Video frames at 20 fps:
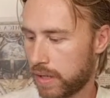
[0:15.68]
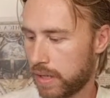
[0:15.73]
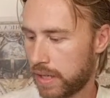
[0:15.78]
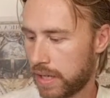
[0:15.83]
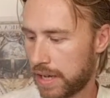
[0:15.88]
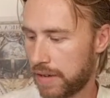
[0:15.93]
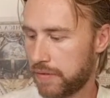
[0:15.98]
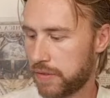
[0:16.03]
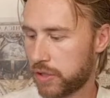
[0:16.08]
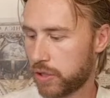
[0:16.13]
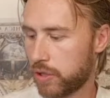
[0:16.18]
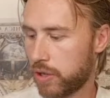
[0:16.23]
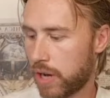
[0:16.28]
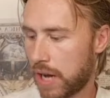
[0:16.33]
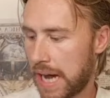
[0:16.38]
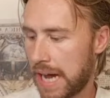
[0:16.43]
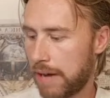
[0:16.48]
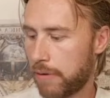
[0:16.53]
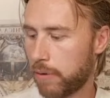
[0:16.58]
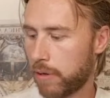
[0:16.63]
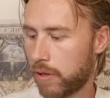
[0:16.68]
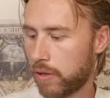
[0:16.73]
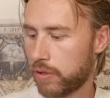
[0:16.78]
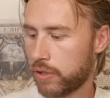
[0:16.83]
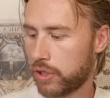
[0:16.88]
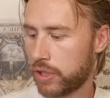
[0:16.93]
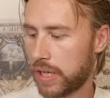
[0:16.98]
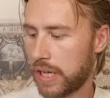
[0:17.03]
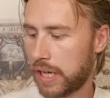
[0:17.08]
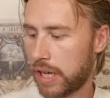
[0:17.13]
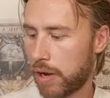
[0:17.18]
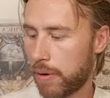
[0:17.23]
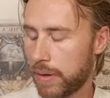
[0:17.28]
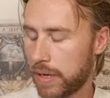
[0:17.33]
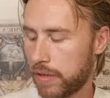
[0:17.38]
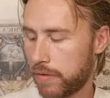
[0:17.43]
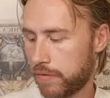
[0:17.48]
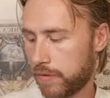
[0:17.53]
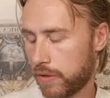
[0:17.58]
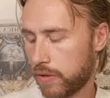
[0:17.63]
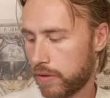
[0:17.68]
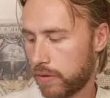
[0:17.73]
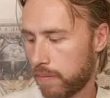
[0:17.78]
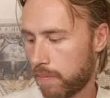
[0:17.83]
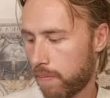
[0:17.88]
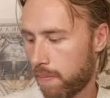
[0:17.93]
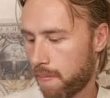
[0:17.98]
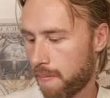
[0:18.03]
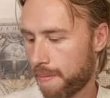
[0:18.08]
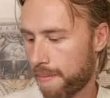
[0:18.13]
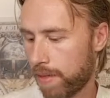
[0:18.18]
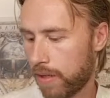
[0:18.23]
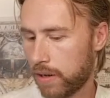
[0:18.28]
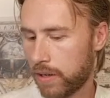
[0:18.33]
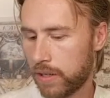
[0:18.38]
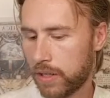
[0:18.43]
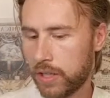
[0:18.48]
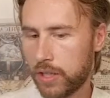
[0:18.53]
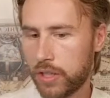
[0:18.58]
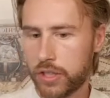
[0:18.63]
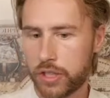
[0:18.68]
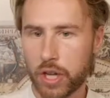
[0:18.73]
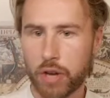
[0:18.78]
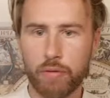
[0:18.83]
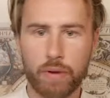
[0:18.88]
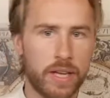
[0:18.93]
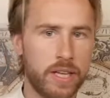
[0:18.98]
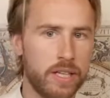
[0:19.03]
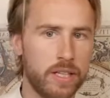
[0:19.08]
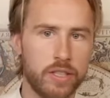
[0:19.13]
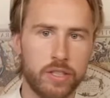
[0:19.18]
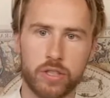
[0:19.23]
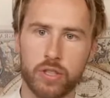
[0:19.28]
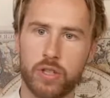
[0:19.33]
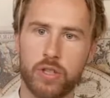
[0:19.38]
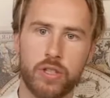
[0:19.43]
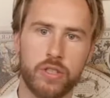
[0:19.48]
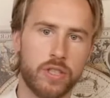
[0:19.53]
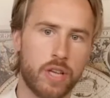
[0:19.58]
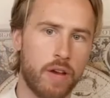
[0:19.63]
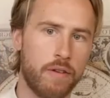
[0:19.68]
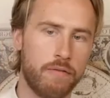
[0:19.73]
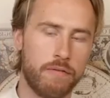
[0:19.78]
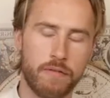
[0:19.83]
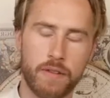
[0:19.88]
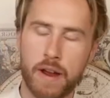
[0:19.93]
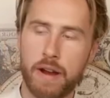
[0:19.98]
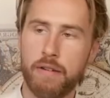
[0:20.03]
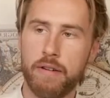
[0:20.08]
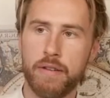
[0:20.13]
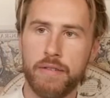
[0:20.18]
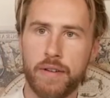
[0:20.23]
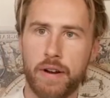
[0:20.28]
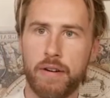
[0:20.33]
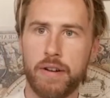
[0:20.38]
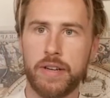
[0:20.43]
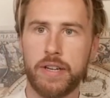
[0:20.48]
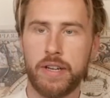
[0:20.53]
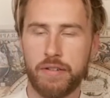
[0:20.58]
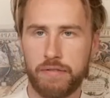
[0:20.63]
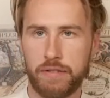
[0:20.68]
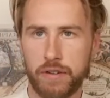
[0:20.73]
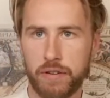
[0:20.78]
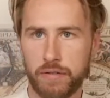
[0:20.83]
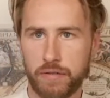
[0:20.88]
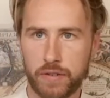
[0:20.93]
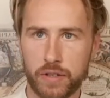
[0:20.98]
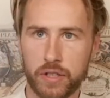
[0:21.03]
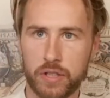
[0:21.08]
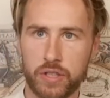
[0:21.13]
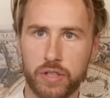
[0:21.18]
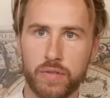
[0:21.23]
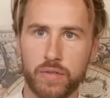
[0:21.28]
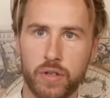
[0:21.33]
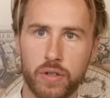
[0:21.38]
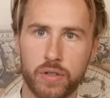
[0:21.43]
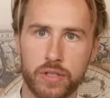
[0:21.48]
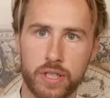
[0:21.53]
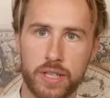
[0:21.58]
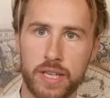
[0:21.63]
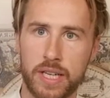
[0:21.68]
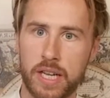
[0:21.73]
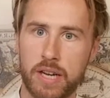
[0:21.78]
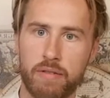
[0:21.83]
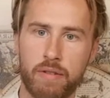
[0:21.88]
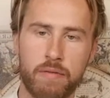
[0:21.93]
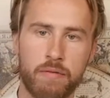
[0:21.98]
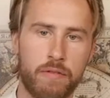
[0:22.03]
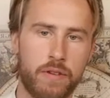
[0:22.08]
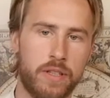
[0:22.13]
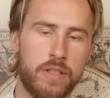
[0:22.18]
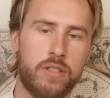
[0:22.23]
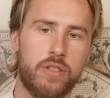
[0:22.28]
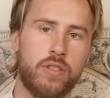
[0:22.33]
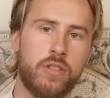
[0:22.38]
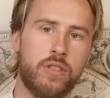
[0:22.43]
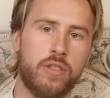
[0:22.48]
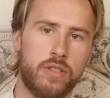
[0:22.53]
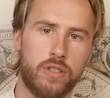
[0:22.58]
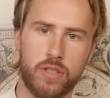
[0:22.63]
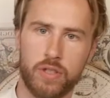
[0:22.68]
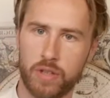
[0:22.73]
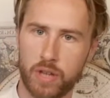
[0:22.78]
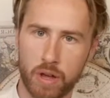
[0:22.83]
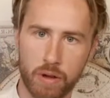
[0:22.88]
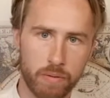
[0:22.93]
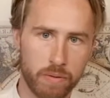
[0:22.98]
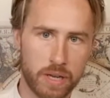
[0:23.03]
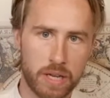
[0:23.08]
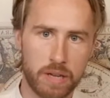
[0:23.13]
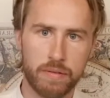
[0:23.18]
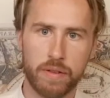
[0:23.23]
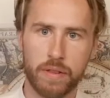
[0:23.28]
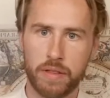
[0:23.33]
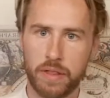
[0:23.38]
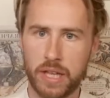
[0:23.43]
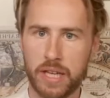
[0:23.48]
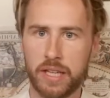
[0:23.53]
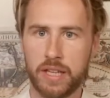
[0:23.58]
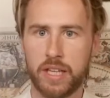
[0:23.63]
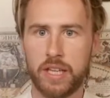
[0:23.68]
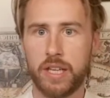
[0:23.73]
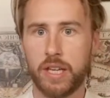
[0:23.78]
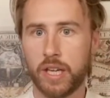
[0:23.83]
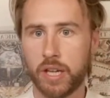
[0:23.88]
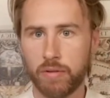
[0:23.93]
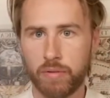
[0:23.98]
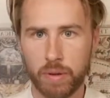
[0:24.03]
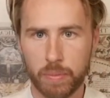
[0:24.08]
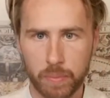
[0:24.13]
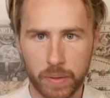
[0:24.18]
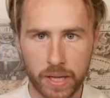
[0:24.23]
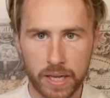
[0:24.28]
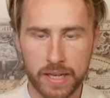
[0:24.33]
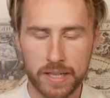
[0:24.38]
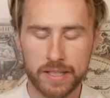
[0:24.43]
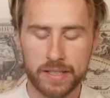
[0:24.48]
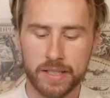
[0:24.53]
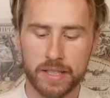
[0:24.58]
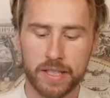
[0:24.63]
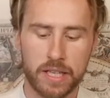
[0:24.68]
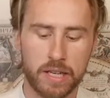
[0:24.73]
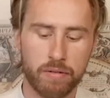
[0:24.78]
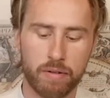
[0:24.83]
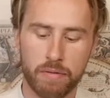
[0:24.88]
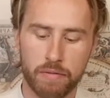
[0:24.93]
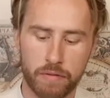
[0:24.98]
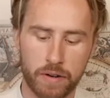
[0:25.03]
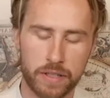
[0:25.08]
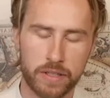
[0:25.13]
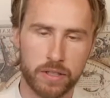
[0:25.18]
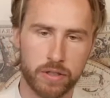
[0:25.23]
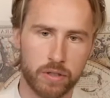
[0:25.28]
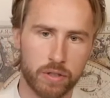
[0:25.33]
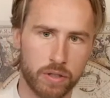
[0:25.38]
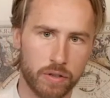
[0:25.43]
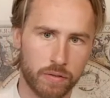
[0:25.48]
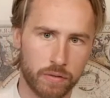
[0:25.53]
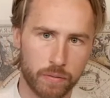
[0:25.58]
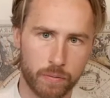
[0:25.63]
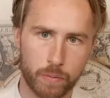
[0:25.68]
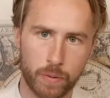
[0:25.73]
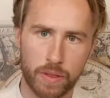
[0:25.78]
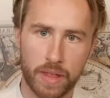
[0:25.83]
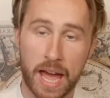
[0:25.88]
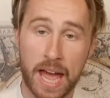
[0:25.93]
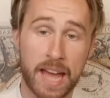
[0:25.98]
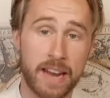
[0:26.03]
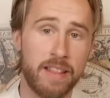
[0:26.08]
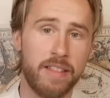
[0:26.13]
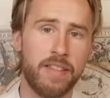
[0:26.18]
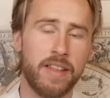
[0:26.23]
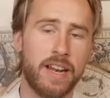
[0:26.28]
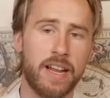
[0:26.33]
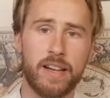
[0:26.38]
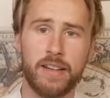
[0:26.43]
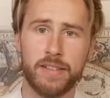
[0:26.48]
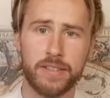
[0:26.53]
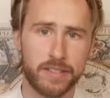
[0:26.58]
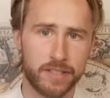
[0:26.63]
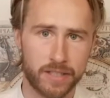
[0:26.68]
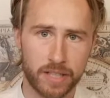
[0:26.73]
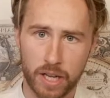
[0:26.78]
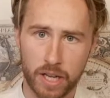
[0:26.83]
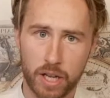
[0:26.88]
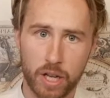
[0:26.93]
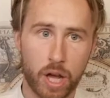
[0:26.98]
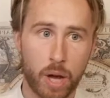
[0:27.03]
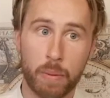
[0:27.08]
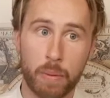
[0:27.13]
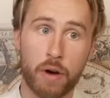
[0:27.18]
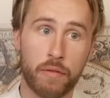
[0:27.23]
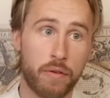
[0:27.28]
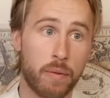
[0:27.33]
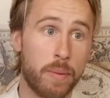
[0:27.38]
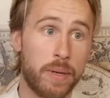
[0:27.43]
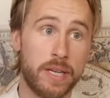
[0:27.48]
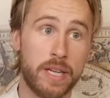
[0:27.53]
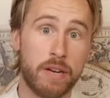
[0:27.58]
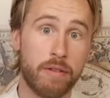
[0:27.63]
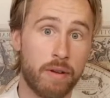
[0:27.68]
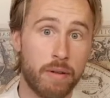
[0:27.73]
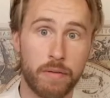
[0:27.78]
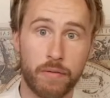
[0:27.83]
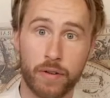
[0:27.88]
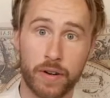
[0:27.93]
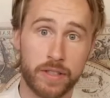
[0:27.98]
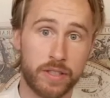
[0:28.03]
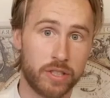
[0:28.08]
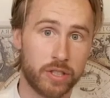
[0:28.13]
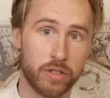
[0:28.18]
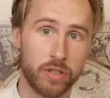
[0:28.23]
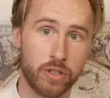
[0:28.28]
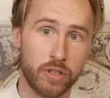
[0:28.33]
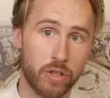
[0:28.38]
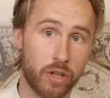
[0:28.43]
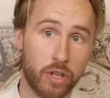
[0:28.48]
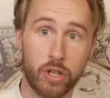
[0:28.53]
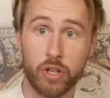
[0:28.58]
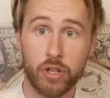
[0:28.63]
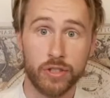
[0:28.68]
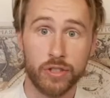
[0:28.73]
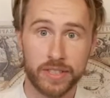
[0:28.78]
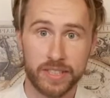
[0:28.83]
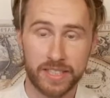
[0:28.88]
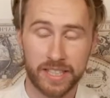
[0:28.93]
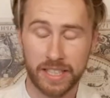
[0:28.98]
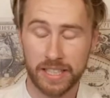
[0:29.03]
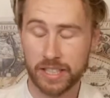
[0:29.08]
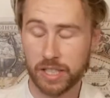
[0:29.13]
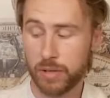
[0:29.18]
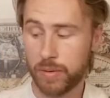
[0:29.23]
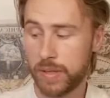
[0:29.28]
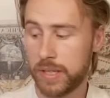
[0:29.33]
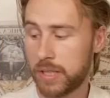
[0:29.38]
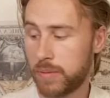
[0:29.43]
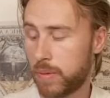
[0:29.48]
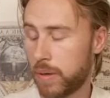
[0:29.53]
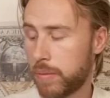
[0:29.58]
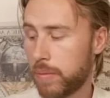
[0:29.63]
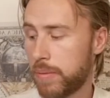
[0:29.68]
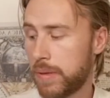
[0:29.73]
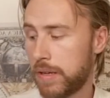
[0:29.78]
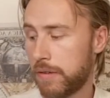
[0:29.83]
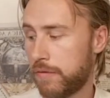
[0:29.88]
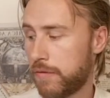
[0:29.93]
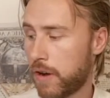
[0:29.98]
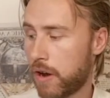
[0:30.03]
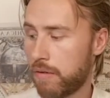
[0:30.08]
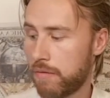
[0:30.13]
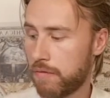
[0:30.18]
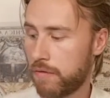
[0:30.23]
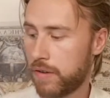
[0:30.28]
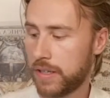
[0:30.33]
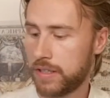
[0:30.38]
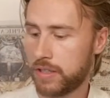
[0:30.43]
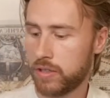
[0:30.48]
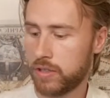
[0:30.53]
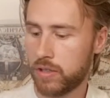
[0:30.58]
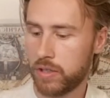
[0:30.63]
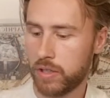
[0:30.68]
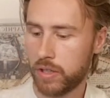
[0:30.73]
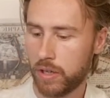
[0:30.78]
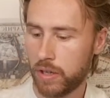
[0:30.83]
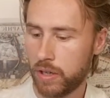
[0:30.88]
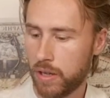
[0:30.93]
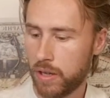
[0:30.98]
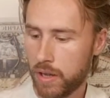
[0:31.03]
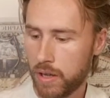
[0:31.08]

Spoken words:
If so, how long should I go in it for? So, regular saunas are very different, first of all, to near infrared saunas. So, don't even think that you can replace a near infrared sauna with anything else apart from a near infrared sauna. The closest thing to it is probably a far infrared sauna.